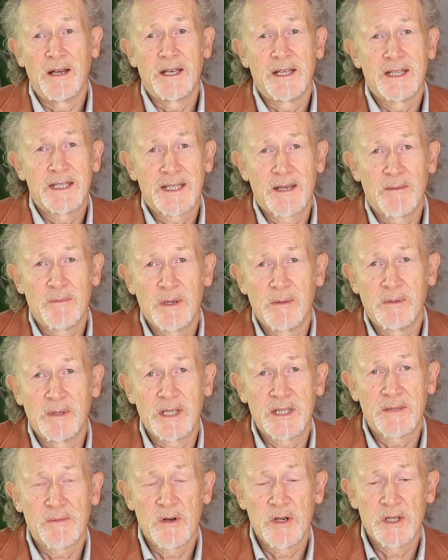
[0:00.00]
Some people
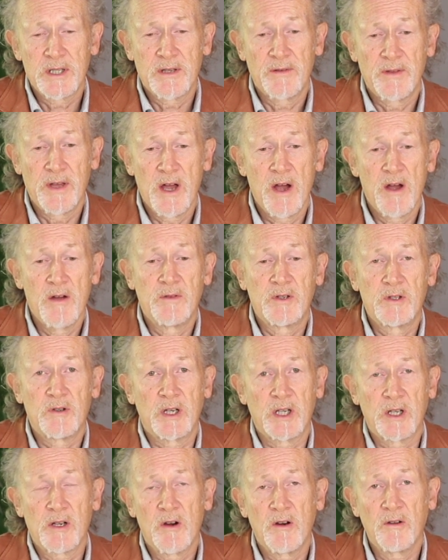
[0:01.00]
experience if they
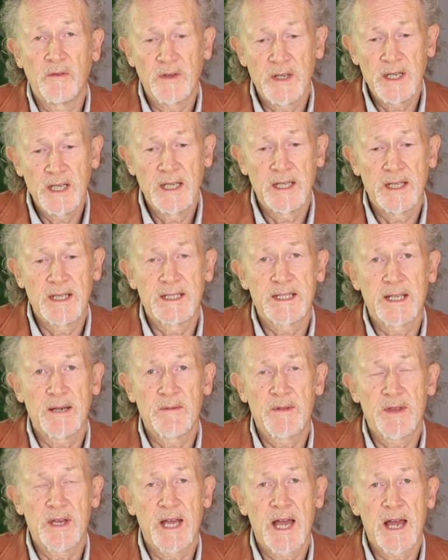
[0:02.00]
overdrink coffee, the same
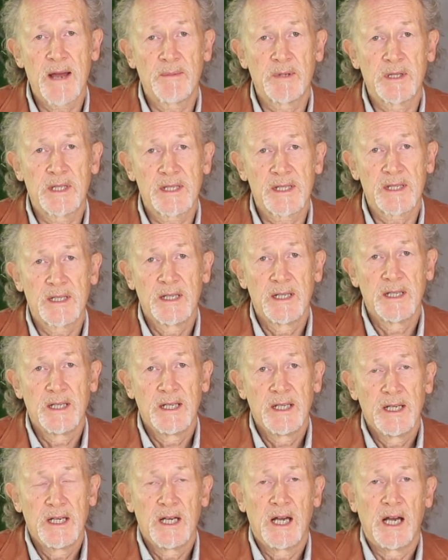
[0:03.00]
thing happens.
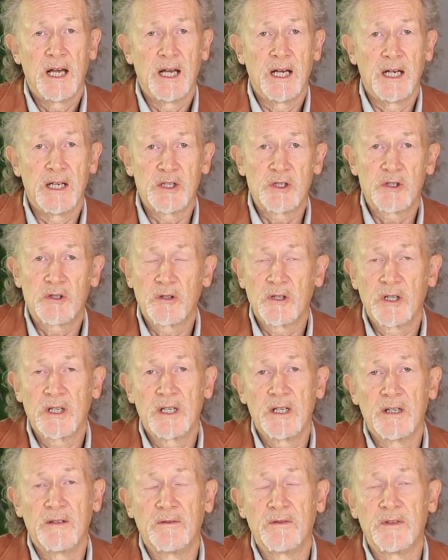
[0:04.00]

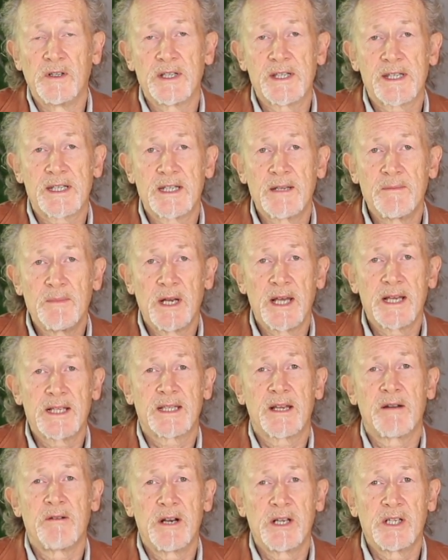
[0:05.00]
Sugar at first stimulates
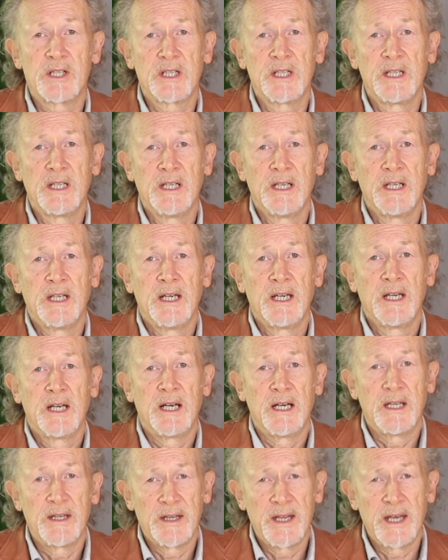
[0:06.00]
our energy,
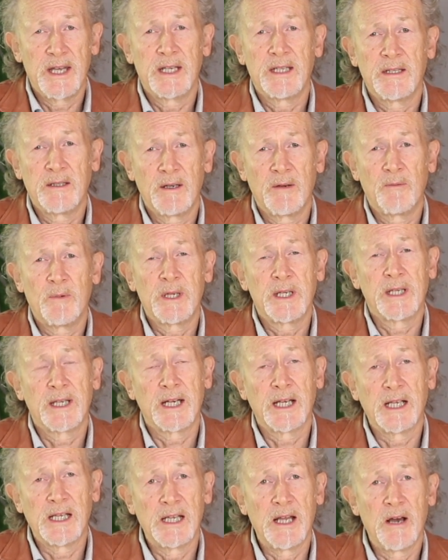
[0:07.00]
and then we can get
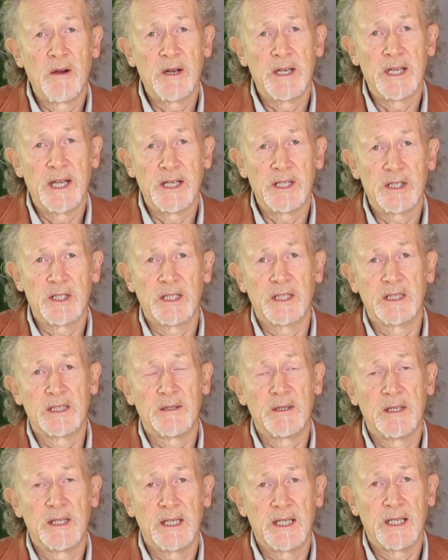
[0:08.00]
a low in energy.
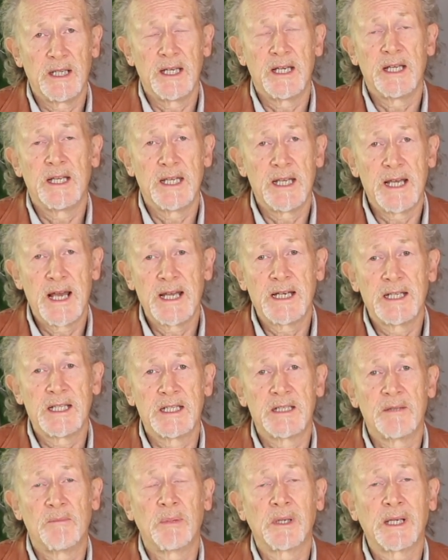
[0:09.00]
In the end, it
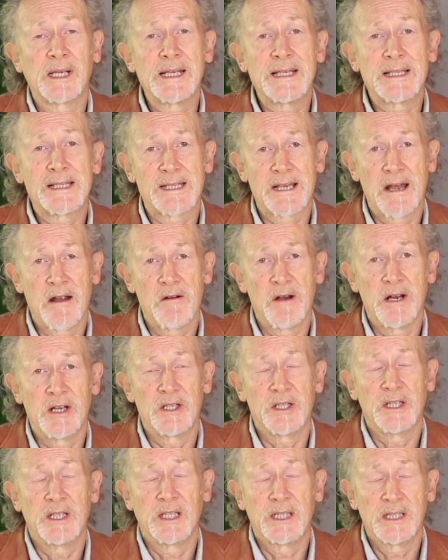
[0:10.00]
depletes our
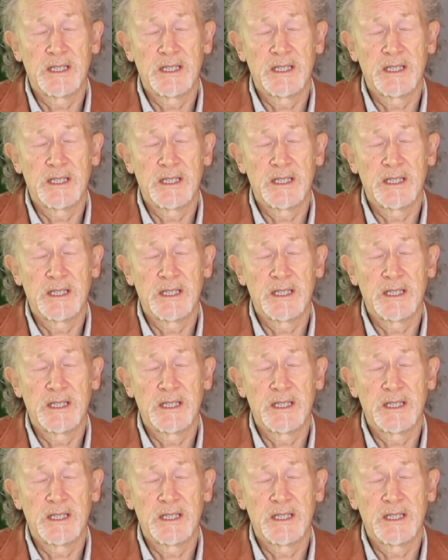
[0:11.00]
energy, it